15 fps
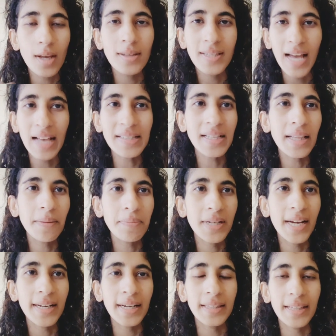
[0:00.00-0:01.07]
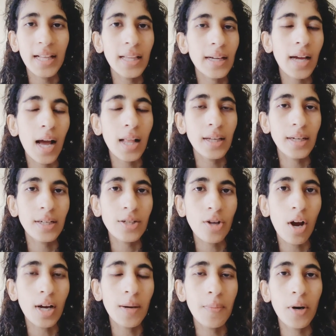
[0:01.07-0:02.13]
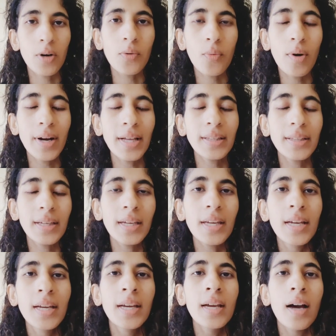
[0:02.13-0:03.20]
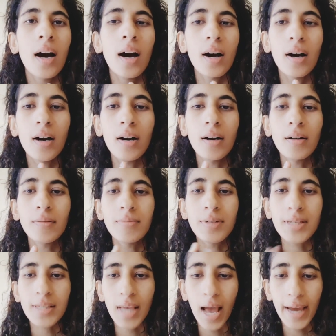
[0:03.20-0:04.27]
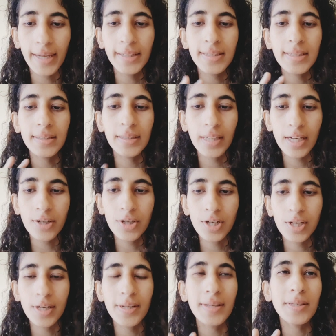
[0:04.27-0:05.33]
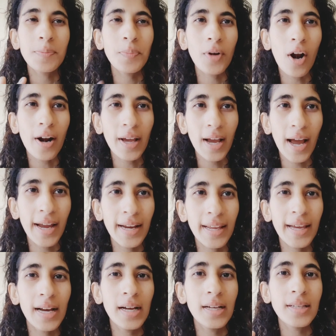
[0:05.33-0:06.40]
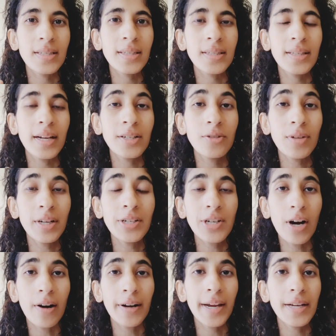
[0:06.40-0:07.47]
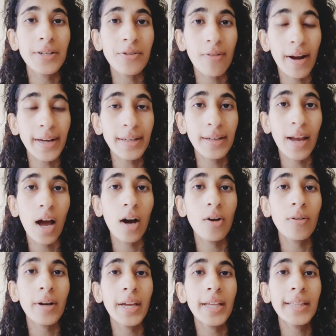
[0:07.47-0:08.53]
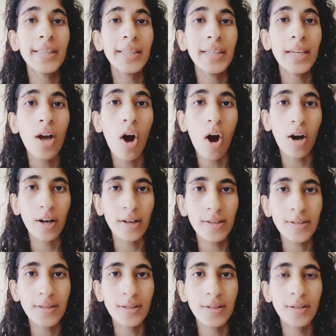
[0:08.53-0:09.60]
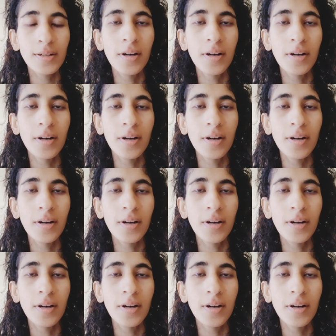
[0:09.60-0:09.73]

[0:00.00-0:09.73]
zazzle update and then i'm going to talk about what are the uh, designs niches product ideas that you can target right now in the august